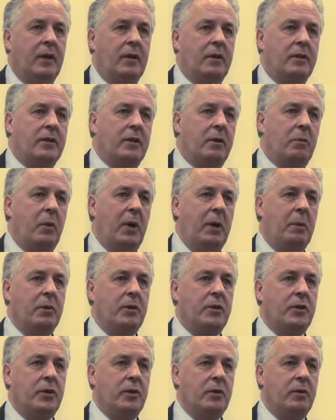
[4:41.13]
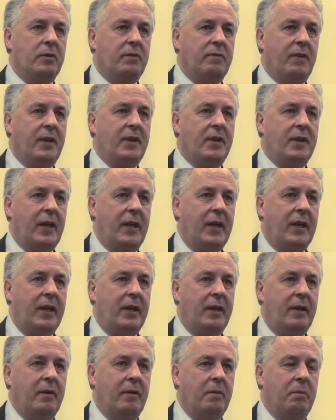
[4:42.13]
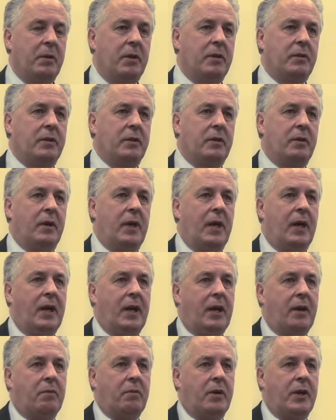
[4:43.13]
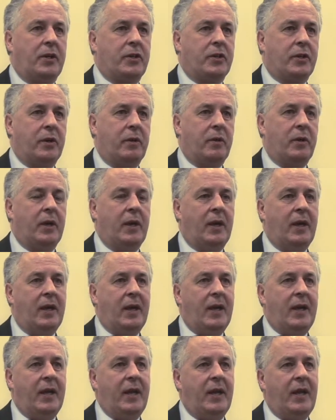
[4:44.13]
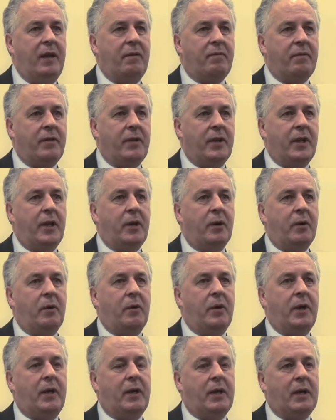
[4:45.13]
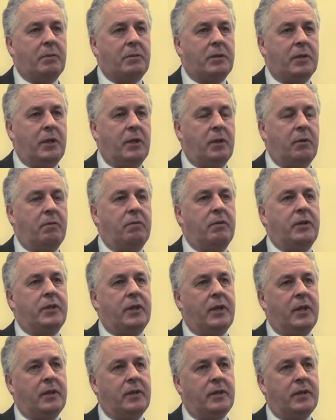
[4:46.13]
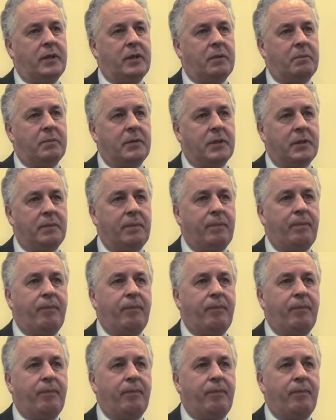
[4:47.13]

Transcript: So we would choose Fund A because it's got a higher ratio, even though in absolute return terms,